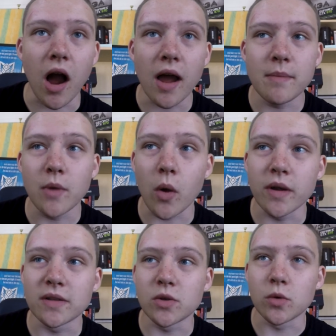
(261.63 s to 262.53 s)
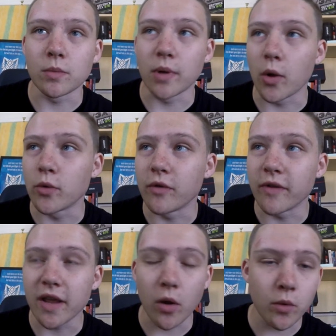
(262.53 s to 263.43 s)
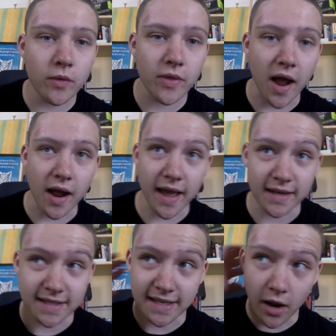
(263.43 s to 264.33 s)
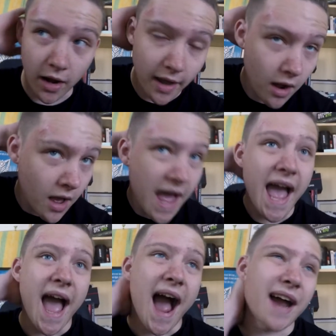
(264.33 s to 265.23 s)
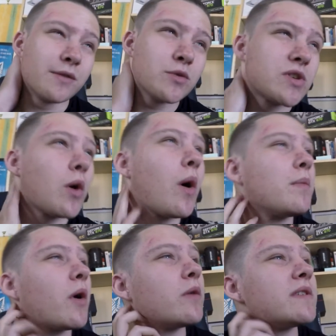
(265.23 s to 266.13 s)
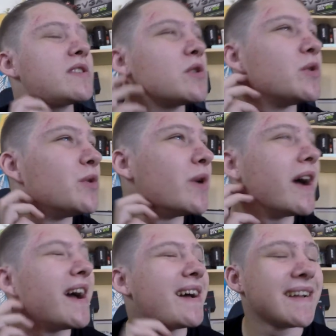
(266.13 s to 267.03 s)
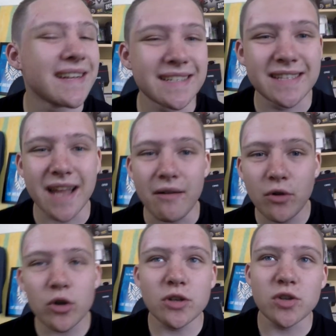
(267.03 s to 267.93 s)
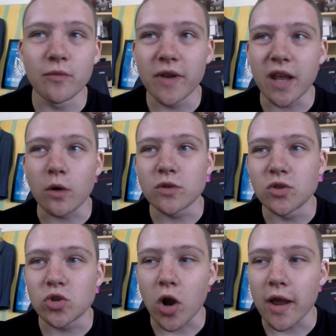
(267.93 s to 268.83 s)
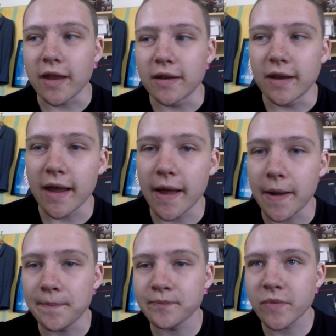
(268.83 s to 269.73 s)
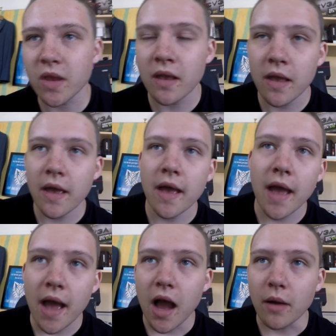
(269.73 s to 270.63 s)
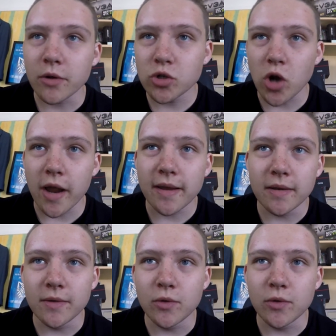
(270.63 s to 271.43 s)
I'm going to upload the video that I edited earlier, and also I'm going to have a look at some videos and try and I'm going to try and